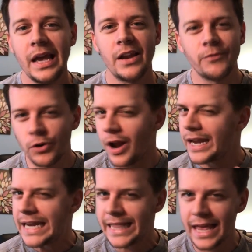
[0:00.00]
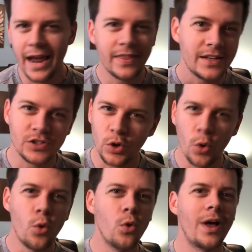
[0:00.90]
And if you're not into that, that's
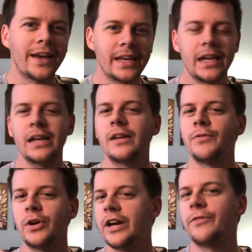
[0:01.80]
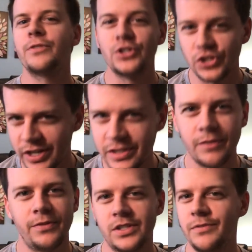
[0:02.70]
cool. I get it. If you're here for just
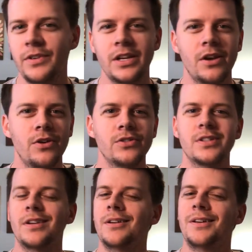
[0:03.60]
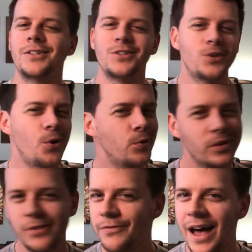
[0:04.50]
the fishing videos,
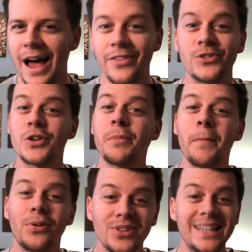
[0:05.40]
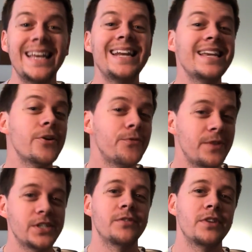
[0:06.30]
totally fine. There's going to be plenty of
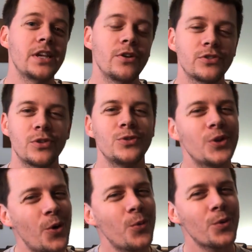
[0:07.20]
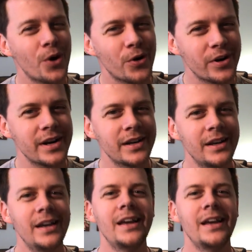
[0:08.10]
fishing videos, so don't worry.